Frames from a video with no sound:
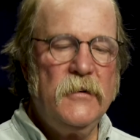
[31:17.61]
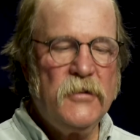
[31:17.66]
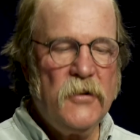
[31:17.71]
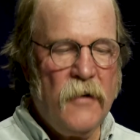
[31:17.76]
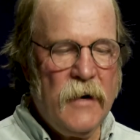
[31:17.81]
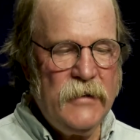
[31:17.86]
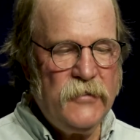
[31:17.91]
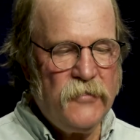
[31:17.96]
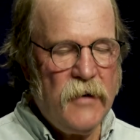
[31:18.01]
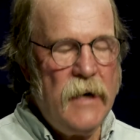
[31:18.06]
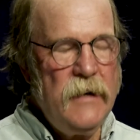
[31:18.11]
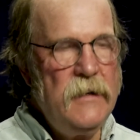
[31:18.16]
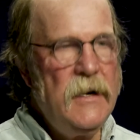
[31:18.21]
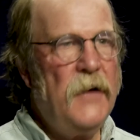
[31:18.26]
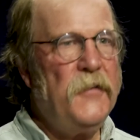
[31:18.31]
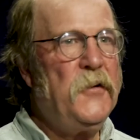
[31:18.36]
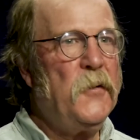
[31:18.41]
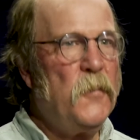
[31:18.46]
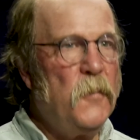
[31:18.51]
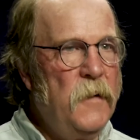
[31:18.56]
So I tried
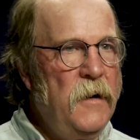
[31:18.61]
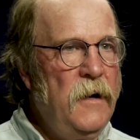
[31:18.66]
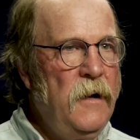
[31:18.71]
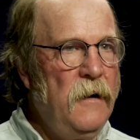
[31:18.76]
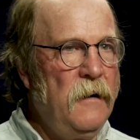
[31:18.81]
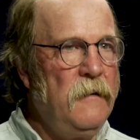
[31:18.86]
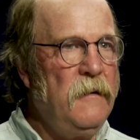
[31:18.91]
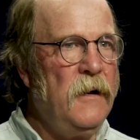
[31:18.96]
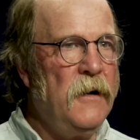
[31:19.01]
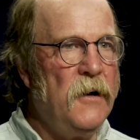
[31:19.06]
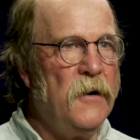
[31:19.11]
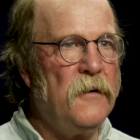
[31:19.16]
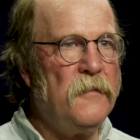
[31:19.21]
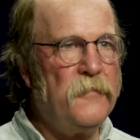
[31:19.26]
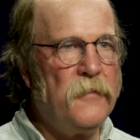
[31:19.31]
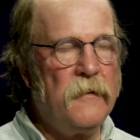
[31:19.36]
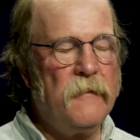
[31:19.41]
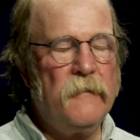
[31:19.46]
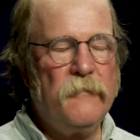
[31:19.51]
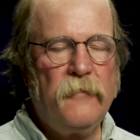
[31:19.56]
not to read,
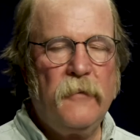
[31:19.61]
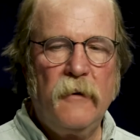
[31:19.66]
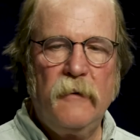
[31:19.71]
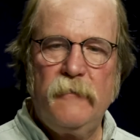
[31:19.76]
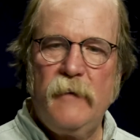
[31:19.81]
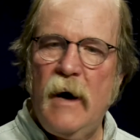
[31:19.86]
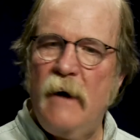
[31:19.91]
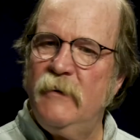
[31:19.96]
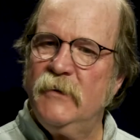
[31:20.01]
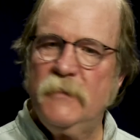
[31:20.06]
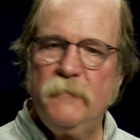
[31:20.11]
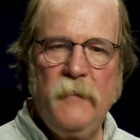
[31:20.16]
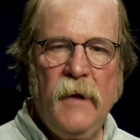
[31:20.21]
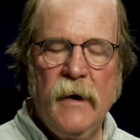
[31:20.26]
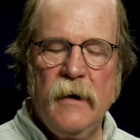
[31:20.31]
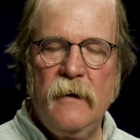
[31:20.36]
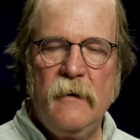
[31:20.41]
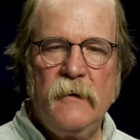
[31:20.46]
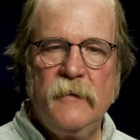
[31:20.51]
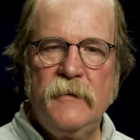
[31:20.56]
for if I was
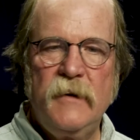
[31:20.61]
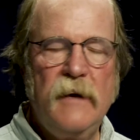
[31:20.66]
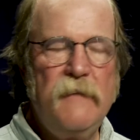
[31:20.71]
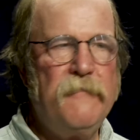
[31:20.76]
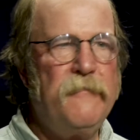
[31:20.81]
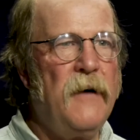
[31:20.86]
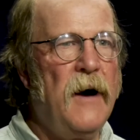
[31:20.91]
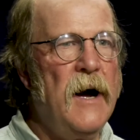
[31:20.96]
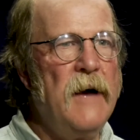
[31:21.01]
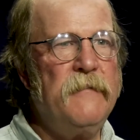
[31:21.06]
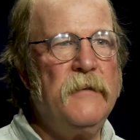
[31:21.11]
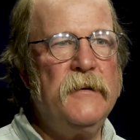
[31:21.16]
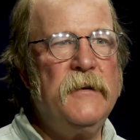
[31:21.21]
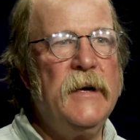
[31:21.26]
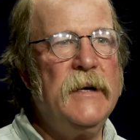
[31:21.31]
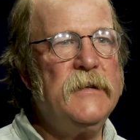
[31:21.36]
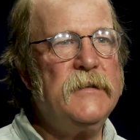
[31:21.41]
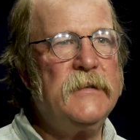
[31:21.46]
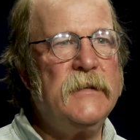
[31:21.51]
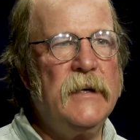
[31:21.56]
like on day 5 or
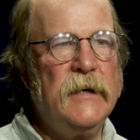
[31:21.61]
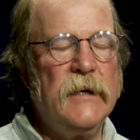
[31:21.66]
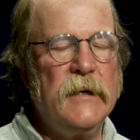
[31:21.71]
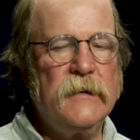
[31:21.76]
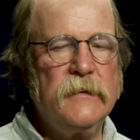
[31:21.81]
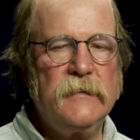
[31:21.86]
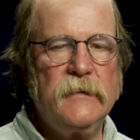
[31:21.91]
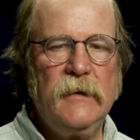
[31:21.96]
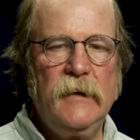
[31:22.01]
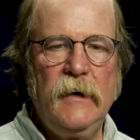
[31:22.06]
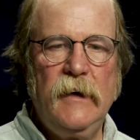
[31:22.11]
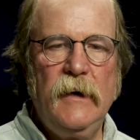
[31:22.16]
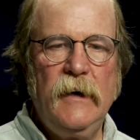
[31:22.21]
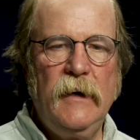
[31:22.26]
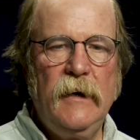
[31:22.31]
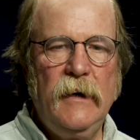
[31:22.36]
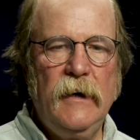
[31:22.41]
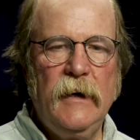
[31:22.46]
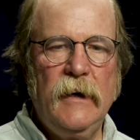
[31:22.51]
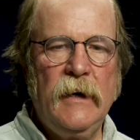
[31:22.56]
day 6,
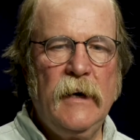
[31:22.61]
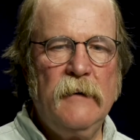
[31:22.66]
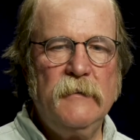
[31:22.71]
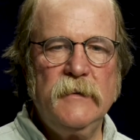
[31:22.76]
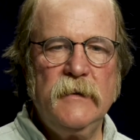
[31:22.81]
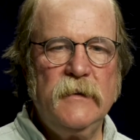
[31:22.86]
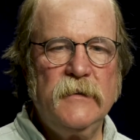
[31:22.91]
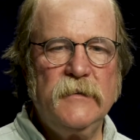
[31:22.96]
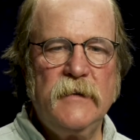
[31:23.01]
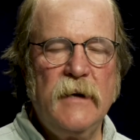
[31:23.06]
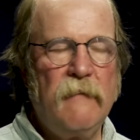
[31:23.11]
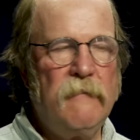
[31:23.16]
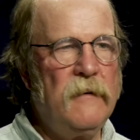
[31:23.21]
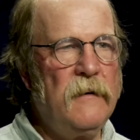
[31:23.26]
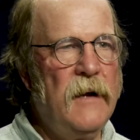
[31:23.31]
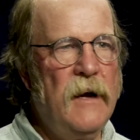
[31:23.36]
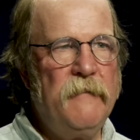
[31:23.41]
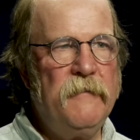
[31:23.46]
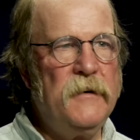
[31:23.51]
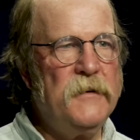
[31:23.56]
and I was in a
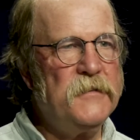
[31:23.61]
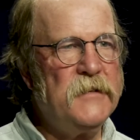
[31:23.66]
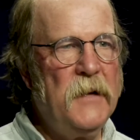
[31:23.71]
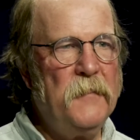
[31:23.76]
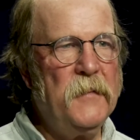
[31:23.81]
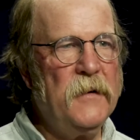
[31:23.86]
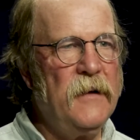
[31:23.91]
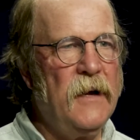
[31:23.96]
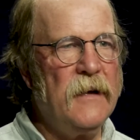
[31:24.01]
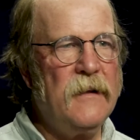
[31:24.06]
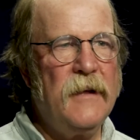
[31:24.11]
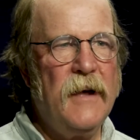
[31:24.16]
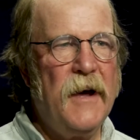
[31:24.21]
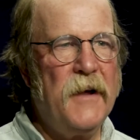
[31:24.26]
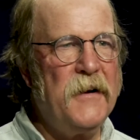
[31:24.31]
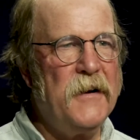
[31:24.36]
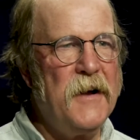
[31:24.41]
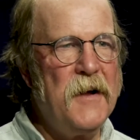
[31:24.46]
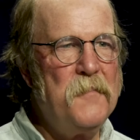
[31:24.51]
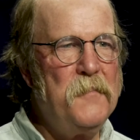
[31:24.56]
7-Eleven or something like
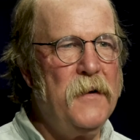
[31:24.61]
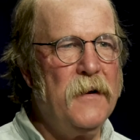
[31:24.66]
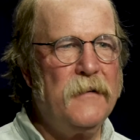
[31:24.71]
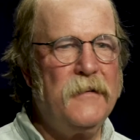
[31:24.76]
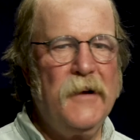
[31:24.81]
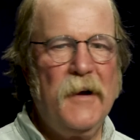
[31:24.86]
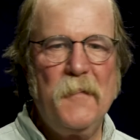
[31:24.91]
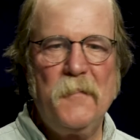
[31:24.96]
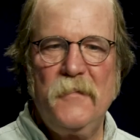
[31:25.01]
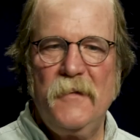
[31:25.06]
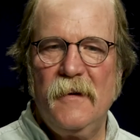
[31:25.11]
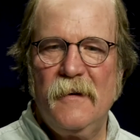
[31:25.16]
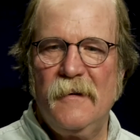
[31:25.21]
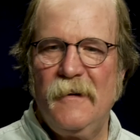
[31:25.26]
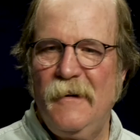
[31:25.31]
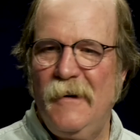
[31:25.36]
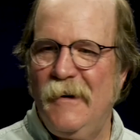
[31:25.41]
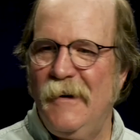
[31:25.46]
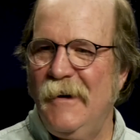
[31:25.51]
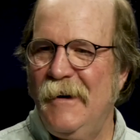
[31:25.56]
that, and I picked up
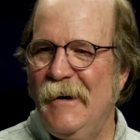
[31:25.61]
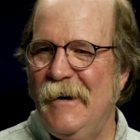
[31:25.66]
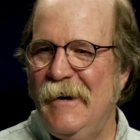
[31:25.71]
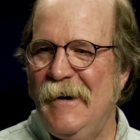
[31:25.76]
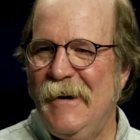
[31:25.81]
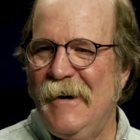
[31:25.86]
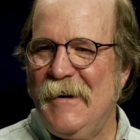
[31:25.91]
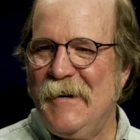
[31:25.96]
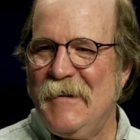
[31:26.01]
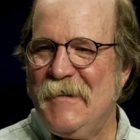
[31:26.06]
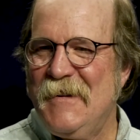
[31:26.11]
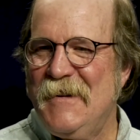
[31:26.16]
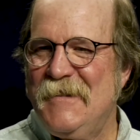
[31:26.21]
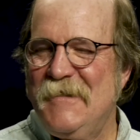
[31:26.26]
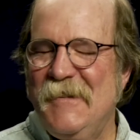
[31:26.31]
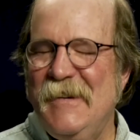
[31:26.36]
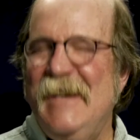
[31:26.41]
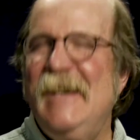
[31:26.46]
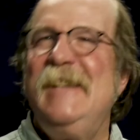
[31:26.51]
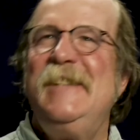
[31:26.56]

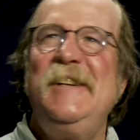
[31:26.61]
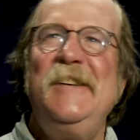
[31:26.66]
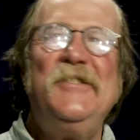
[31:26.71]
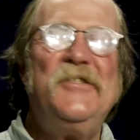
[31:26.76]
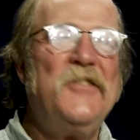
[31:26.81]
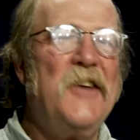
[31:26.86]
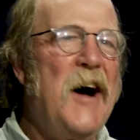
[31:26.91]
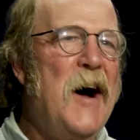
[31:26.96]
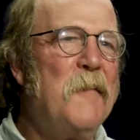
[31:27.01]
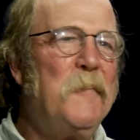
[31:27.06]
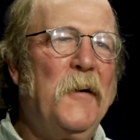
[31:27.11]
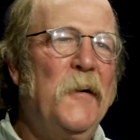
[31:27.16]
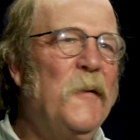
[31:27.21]
the Easy Shop